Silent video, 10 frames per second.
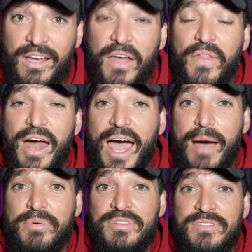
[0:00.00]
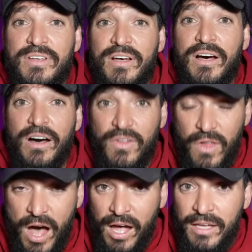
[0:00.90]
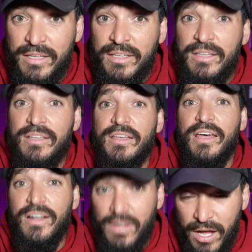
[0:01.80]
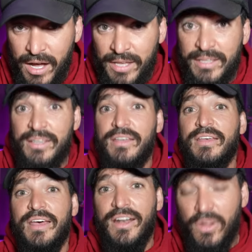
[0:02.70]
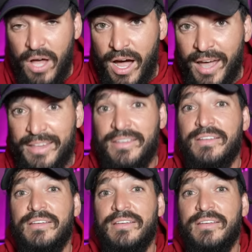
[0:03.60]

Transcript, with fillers: And that happens a lot and a lot and a lot.